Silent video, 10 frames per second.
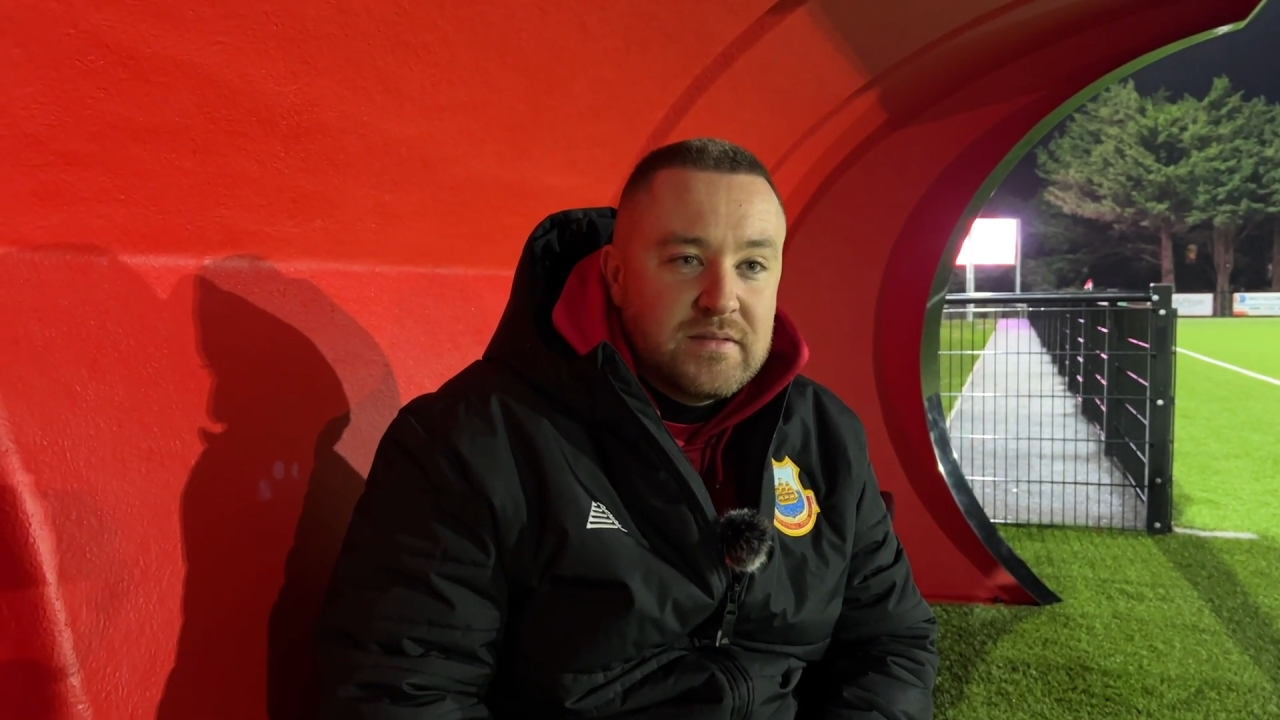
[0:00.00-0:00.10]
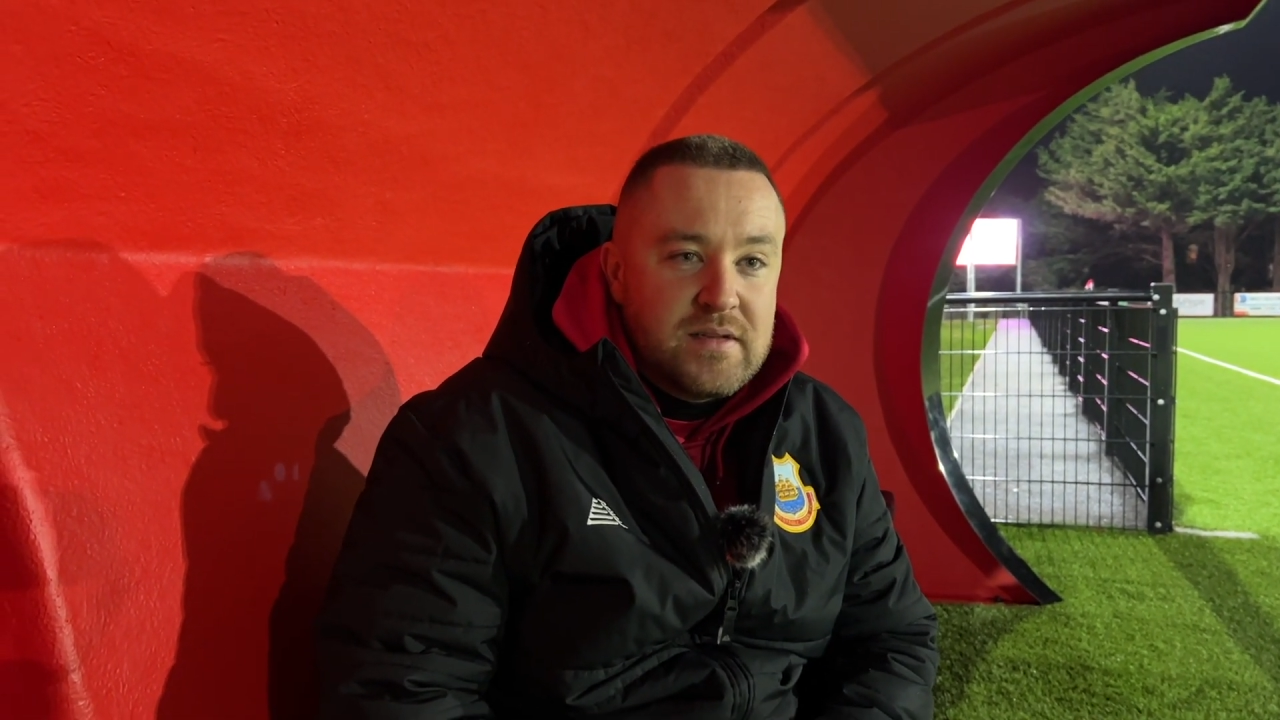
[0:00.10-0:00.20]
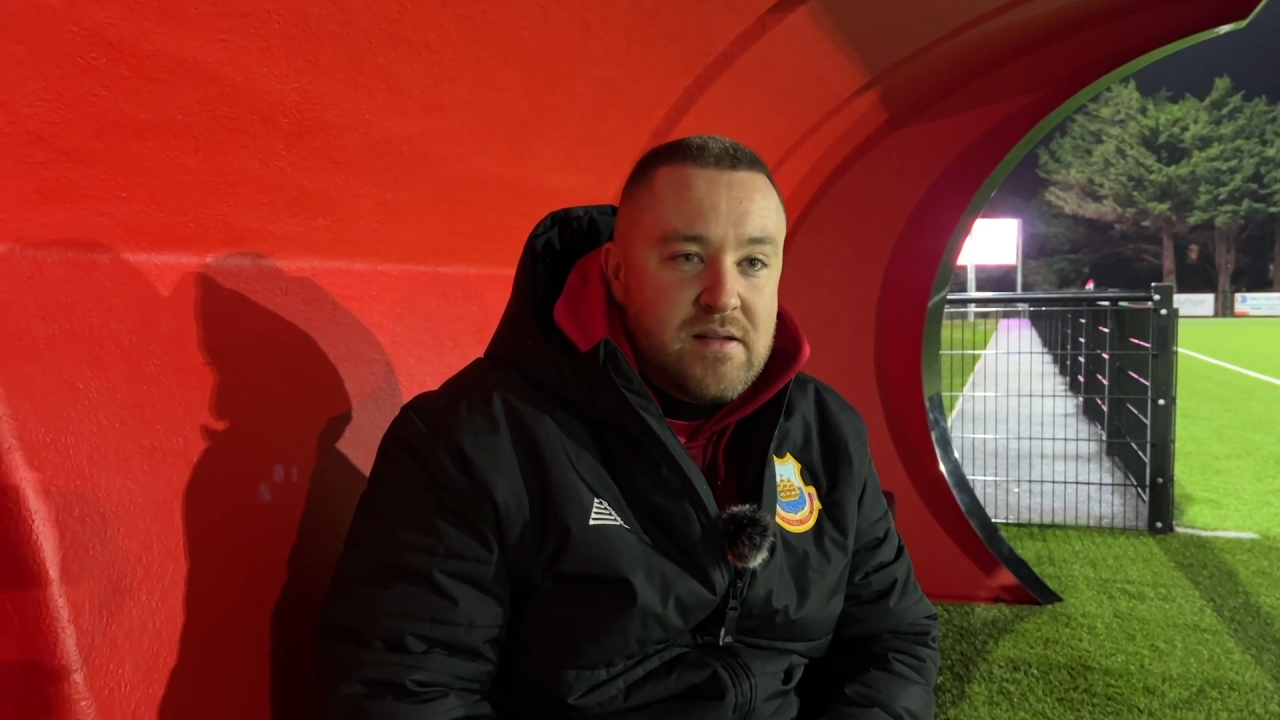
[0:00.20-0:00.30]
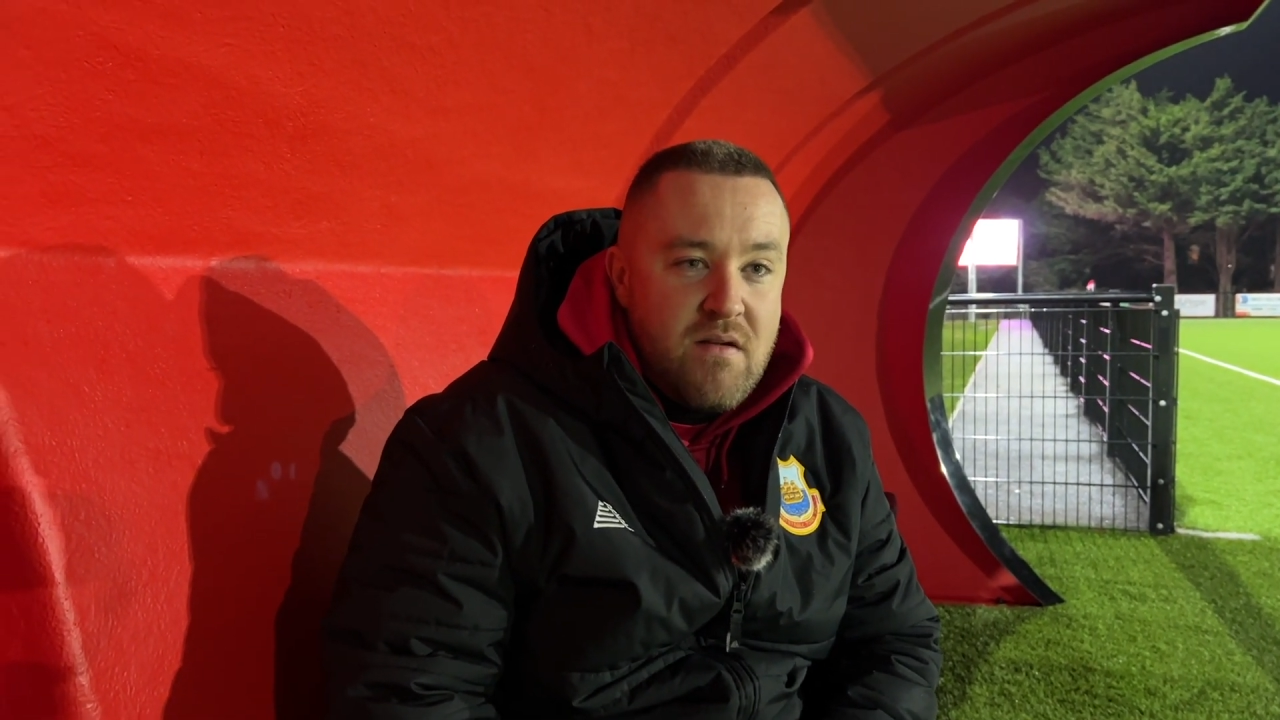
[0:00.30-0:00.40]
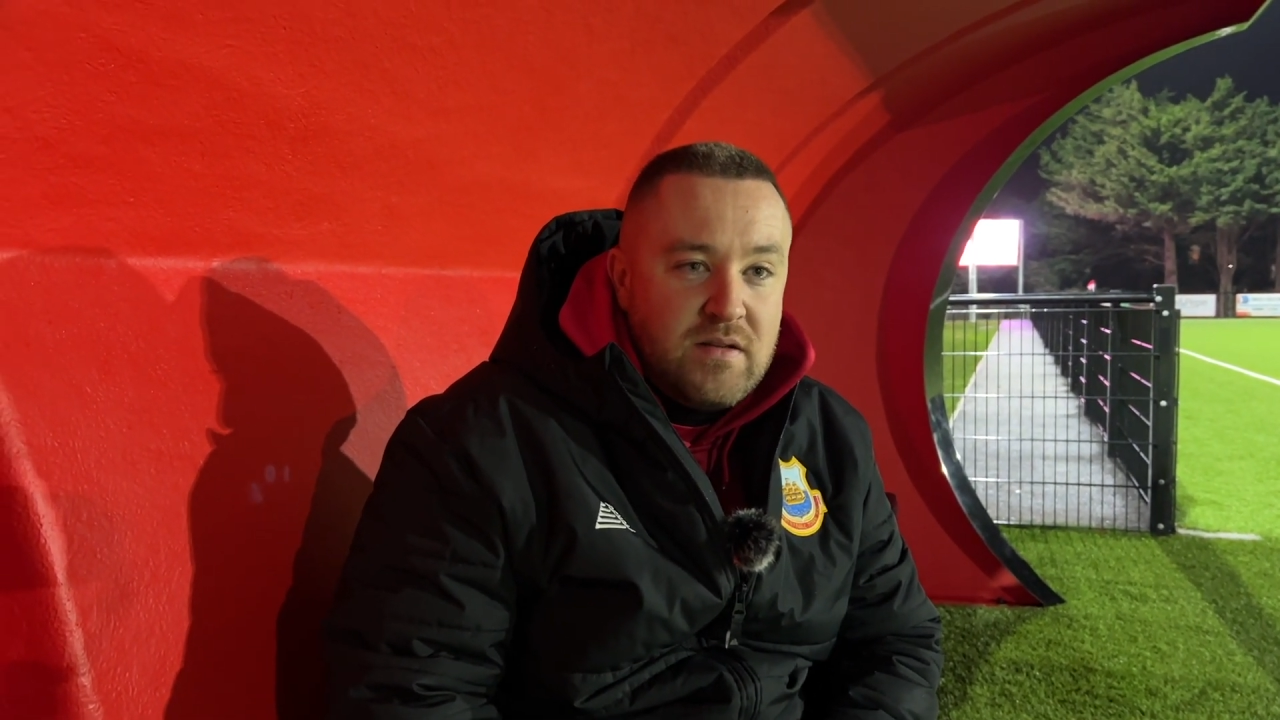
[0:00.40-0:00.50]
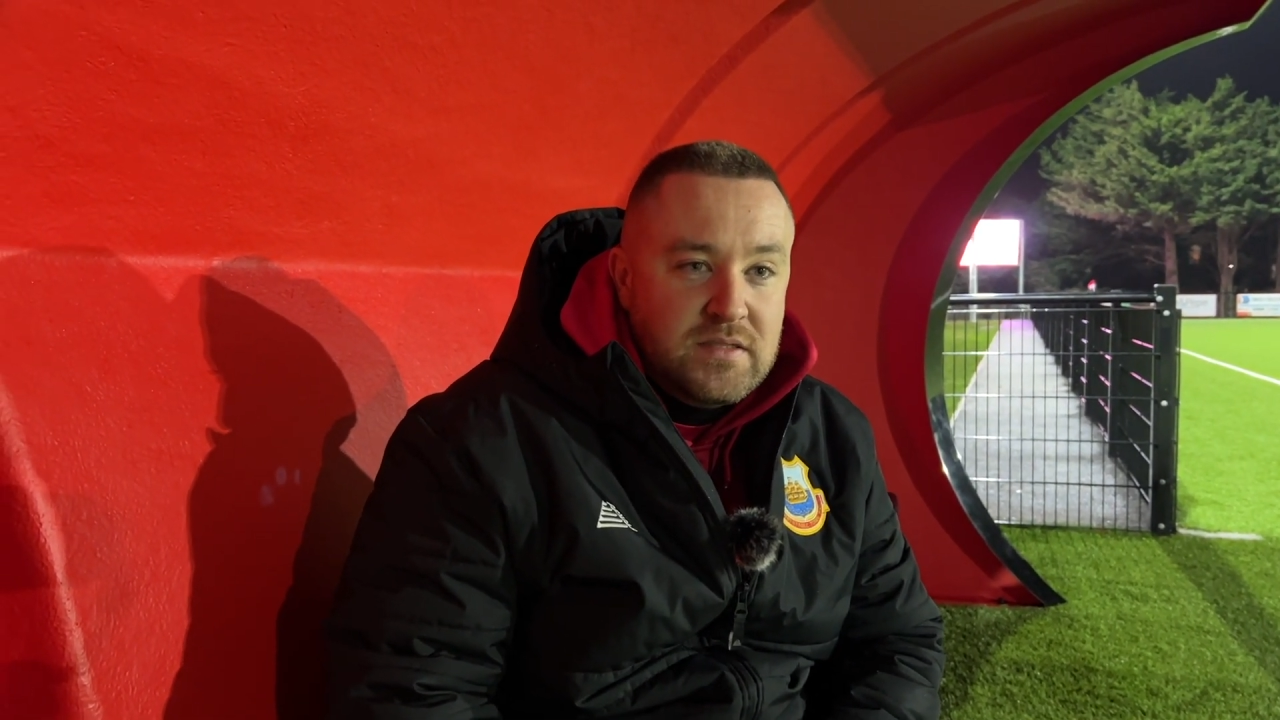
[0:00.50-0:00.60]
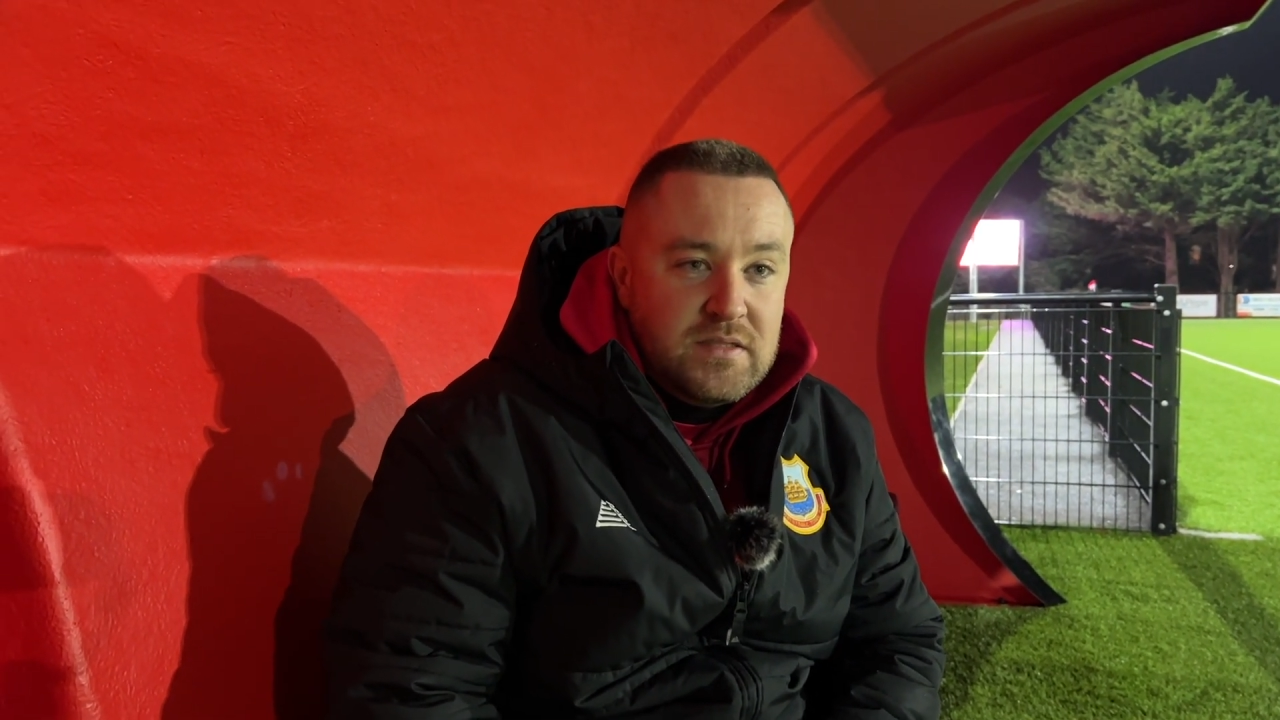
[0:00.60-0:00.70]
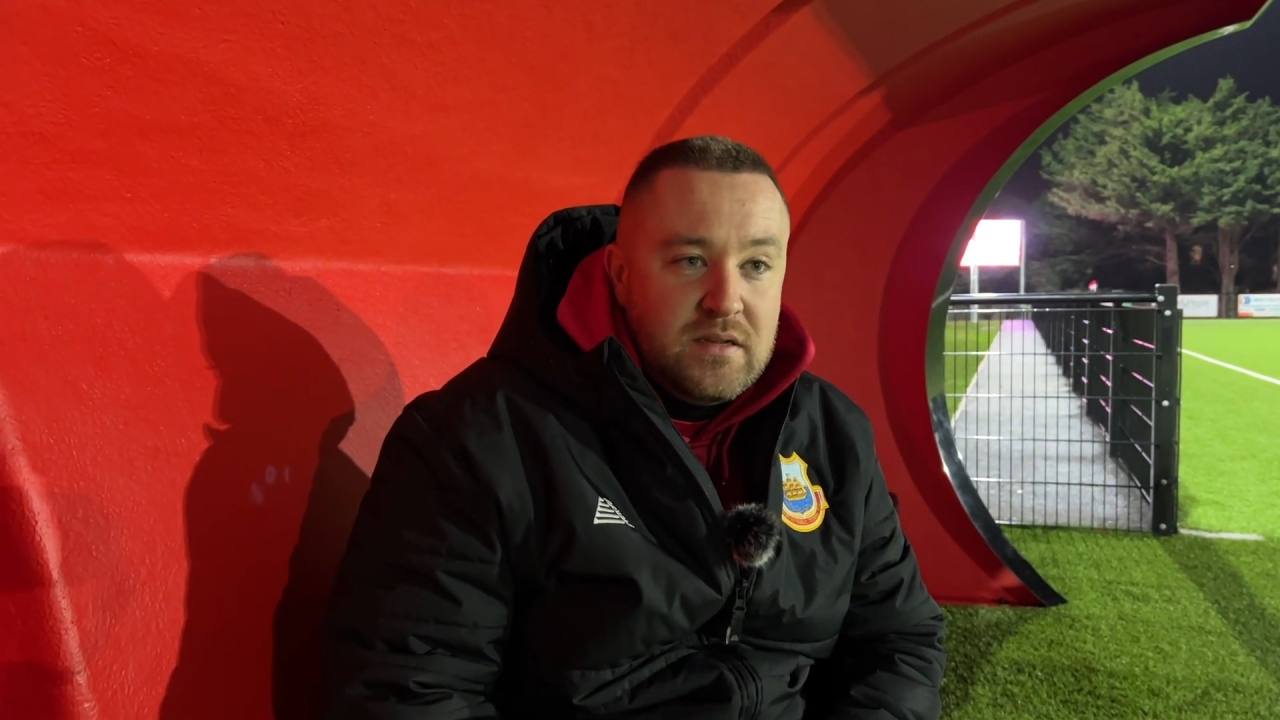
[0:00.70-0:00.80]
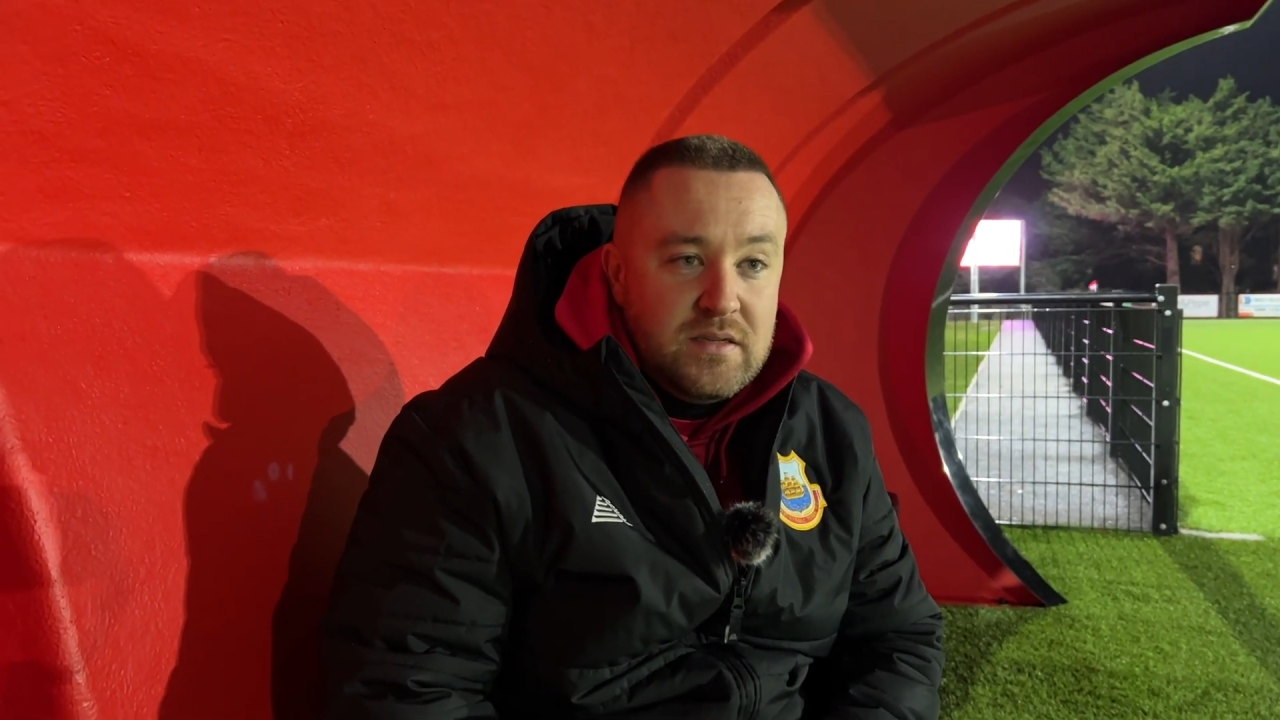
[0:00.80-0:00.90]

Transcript: building towards that?